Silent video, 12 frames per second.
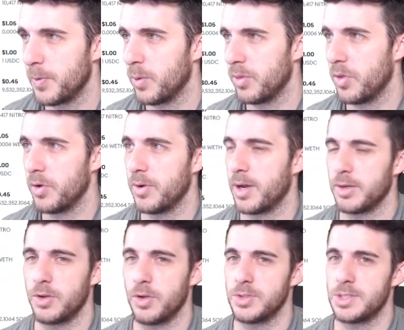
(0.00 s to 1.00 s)
Although
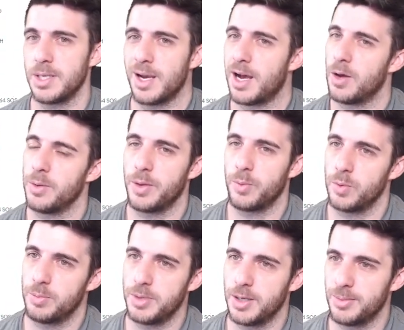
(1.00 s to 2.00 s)
I don't see how they
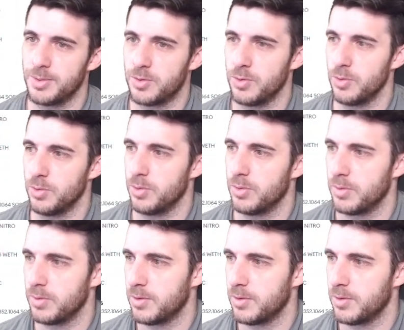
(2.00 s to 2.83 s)
will be able to